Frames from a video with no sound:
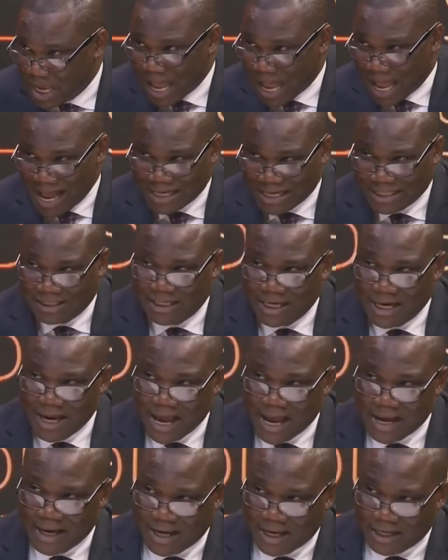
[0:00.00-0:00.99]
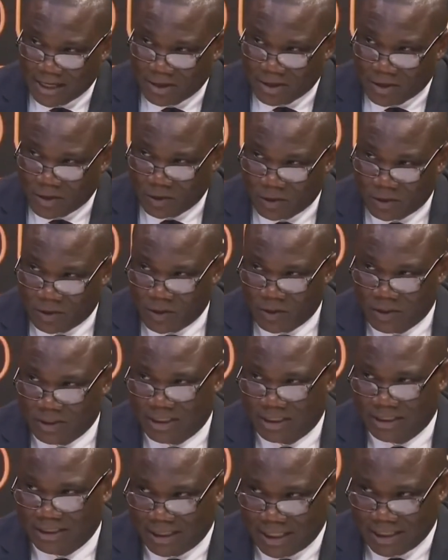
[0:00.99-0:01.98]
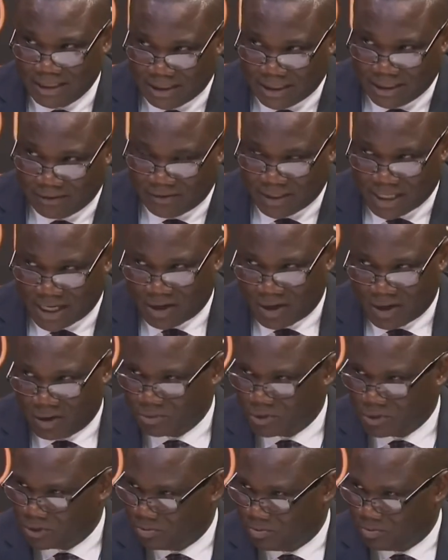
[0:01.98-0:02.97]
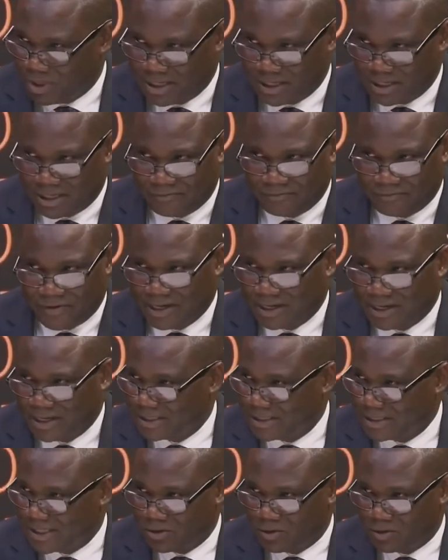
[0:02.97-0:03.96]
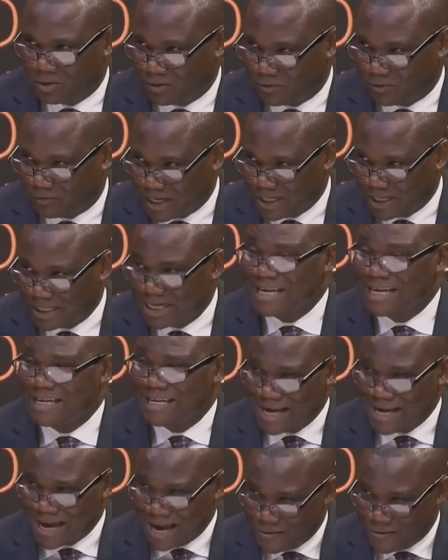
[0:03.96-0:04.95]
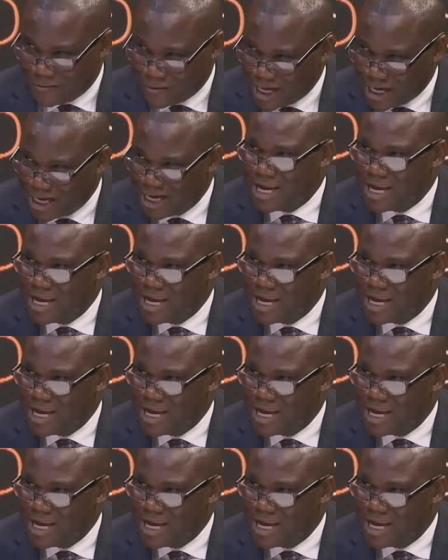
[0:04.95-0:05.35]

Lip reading: as they are getting all those incentives that come through blended finance and all of that. Mm. They are really